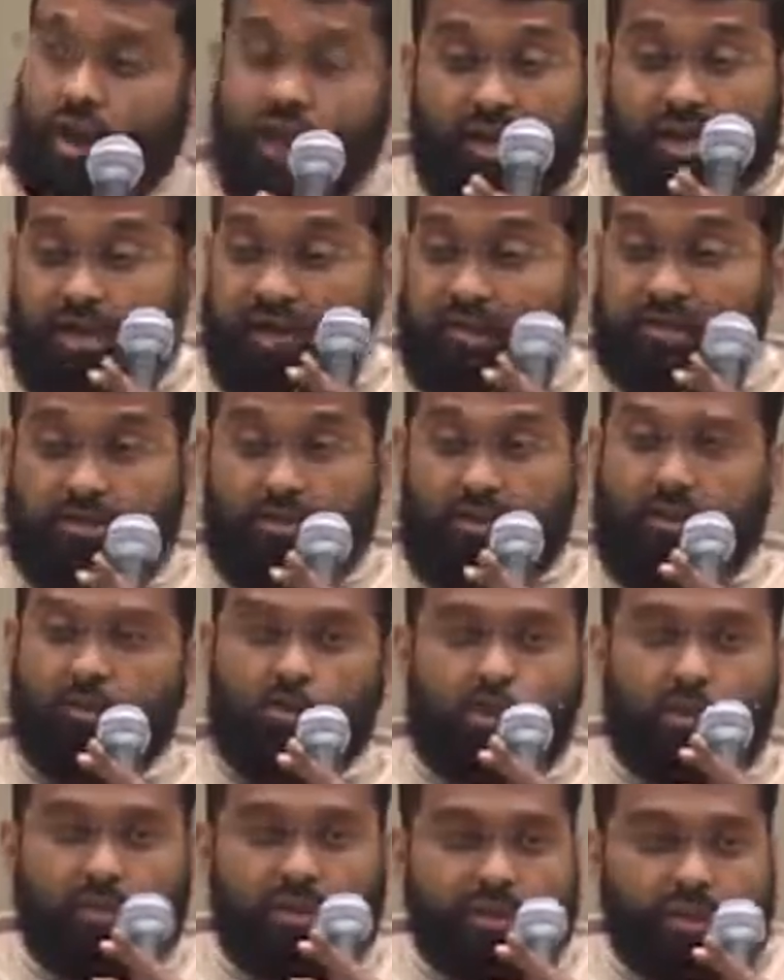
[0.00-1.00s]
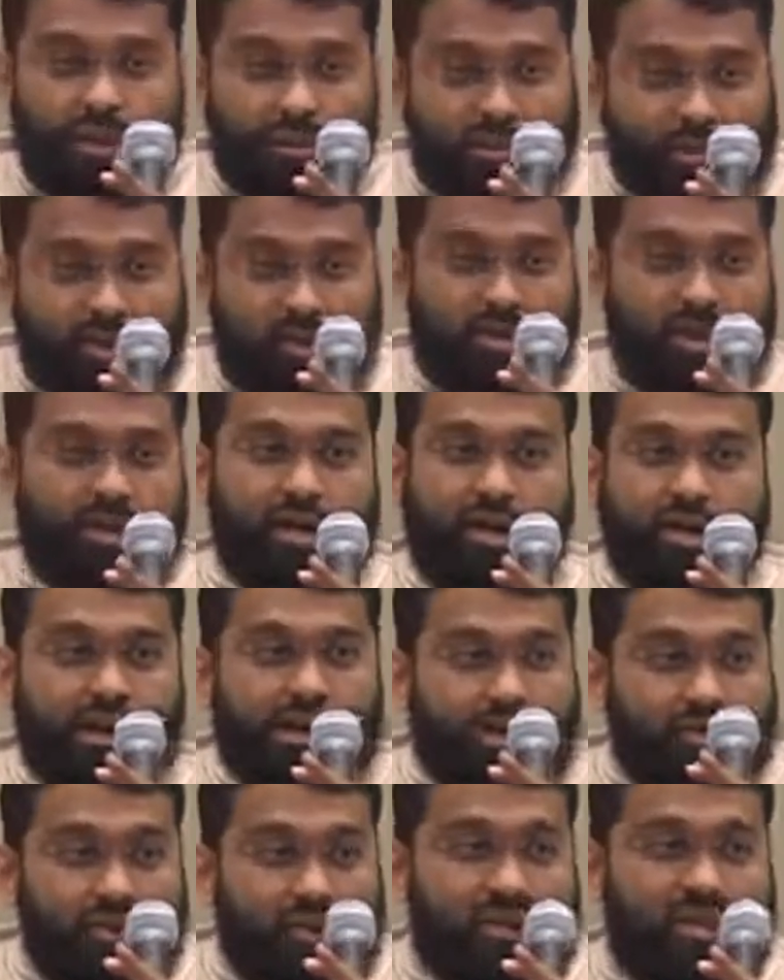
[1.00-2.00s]
And he's normal completely,
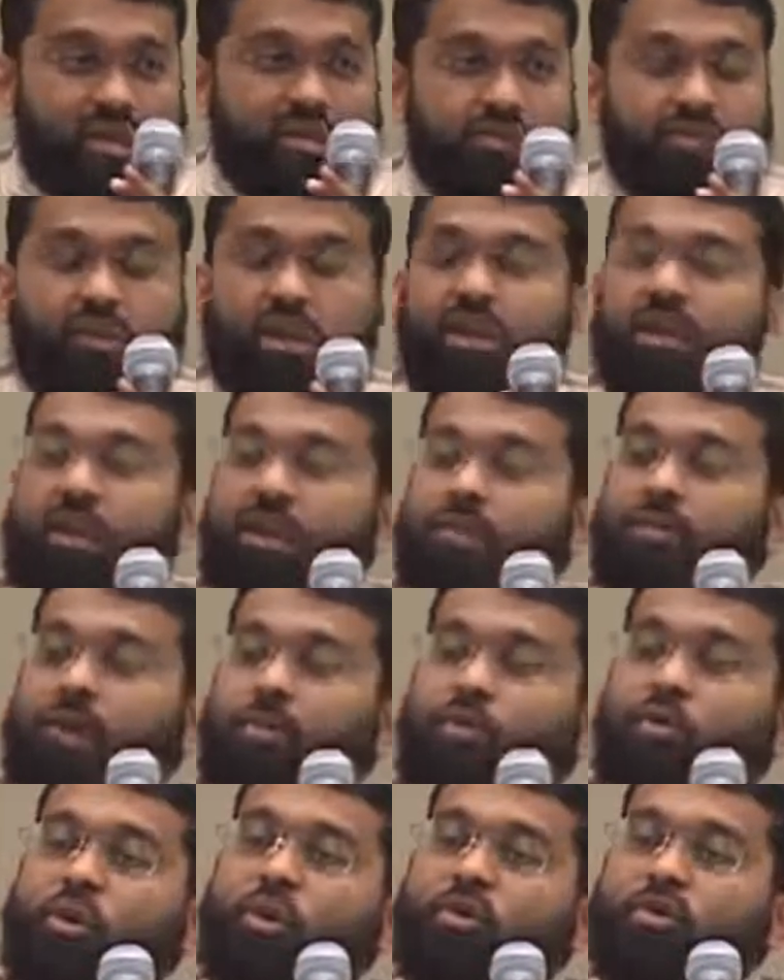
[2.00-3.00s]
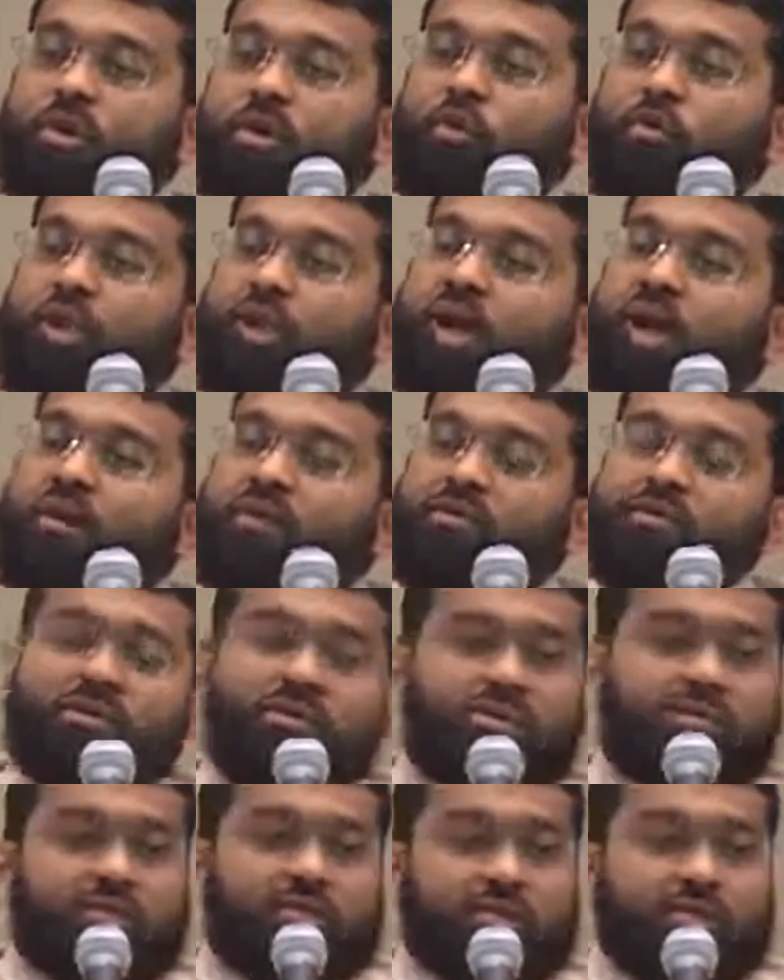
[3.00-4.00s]
everything is fine. My point being, we have
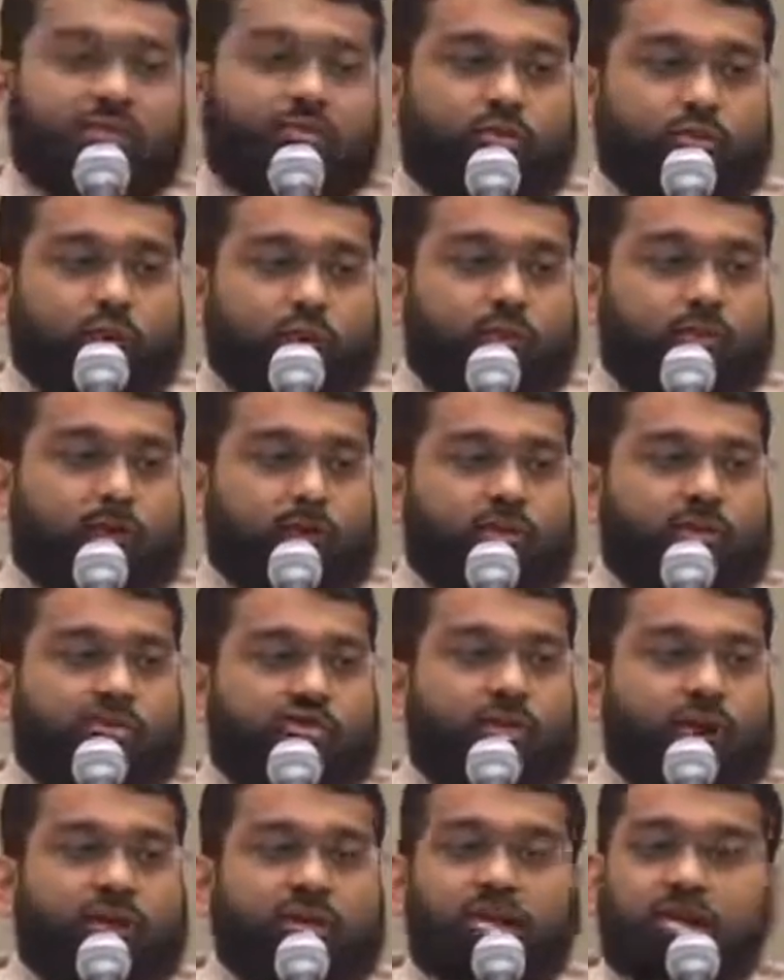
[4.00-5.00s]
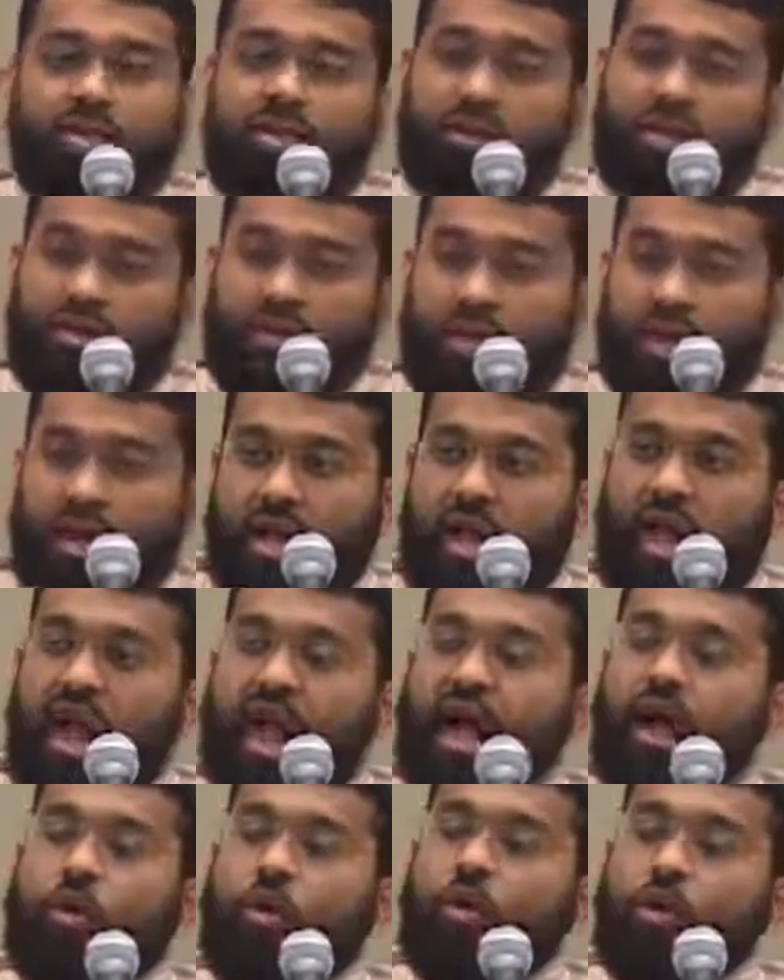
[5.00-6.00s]
this problem of trying to think that
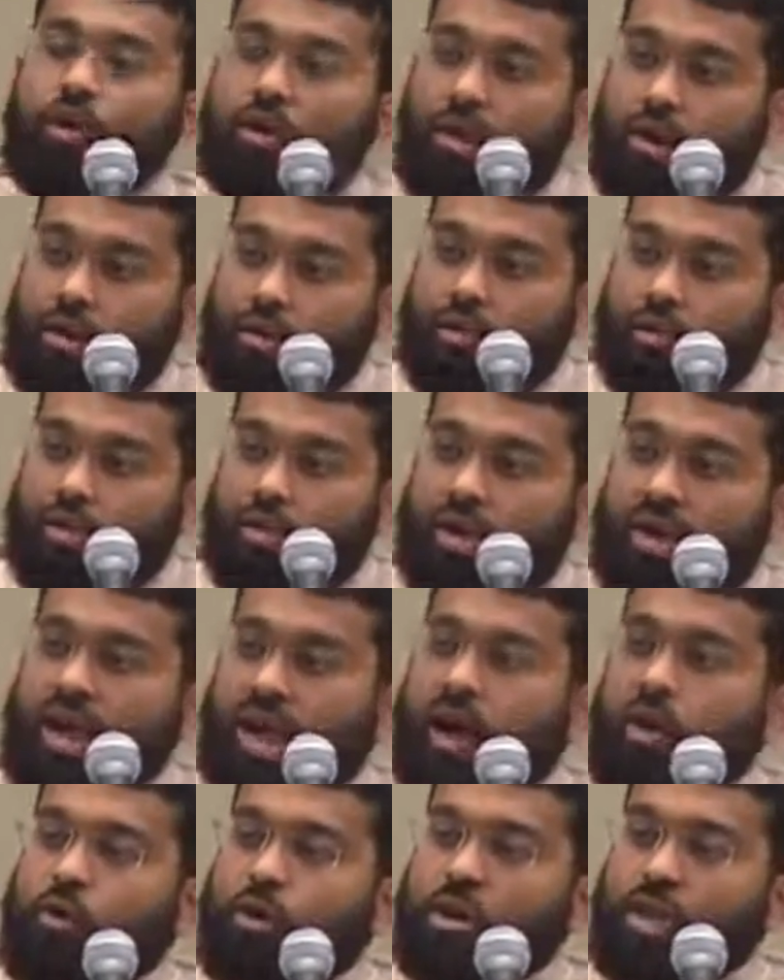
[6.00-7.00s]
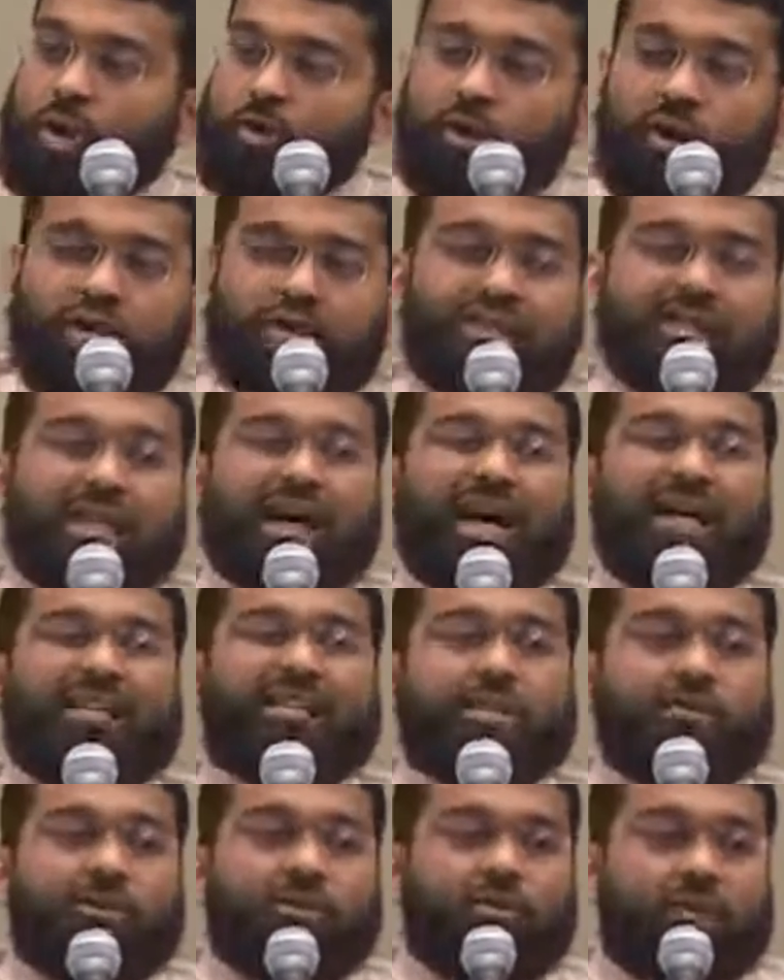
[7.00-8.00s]
our culture and our era has
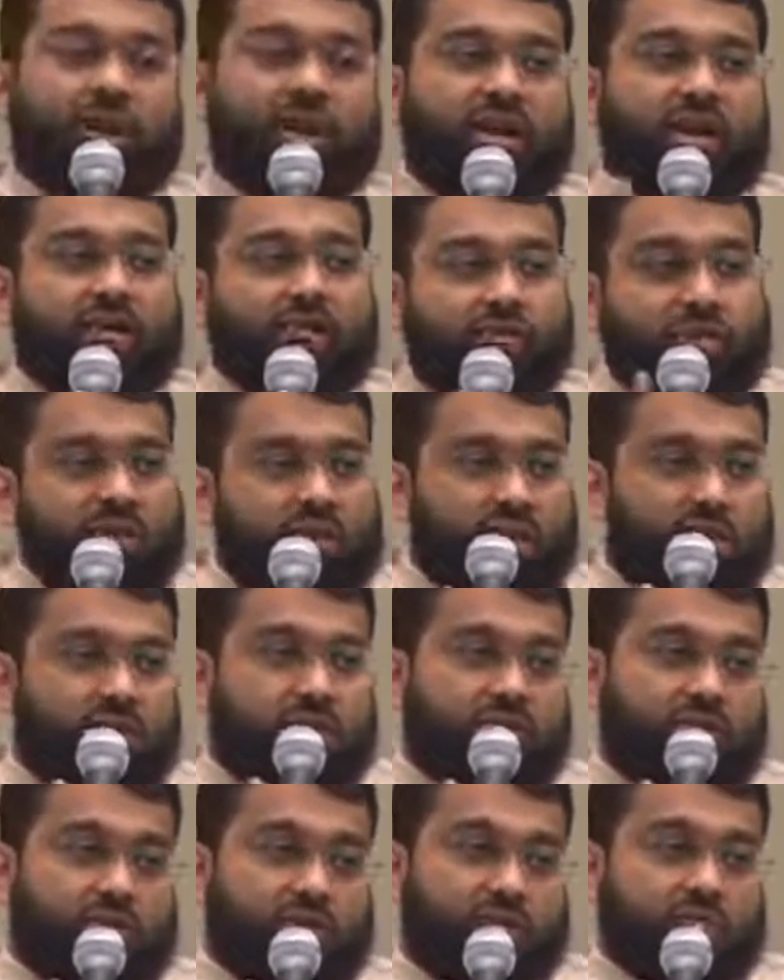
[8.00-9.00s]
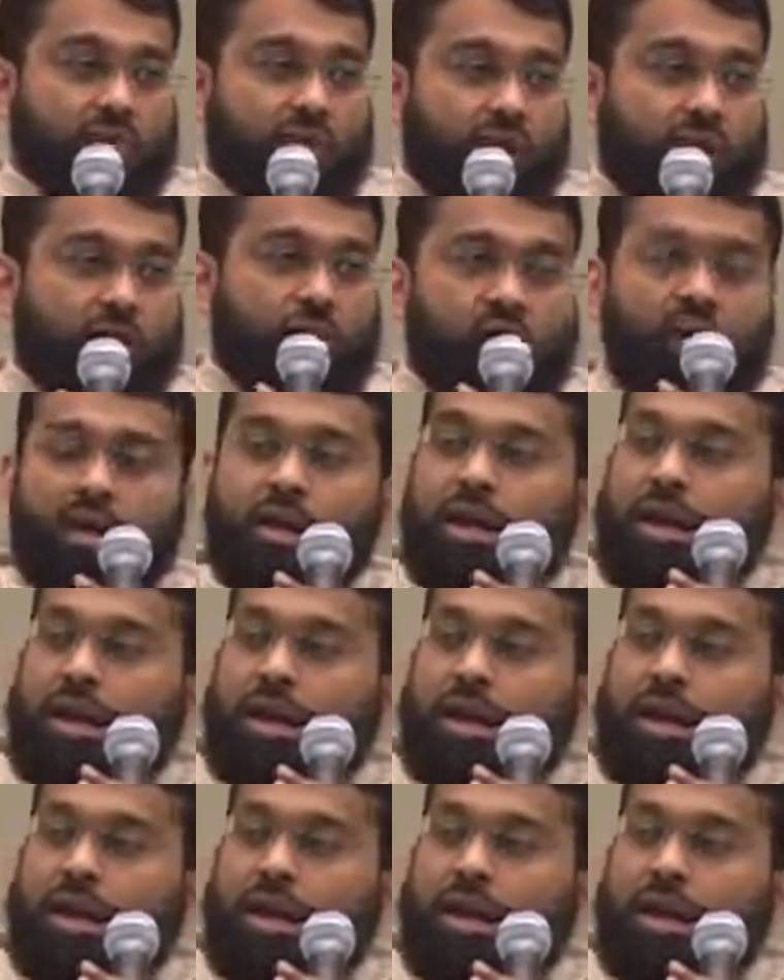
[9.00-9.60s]
got to be right, everything else is wrong.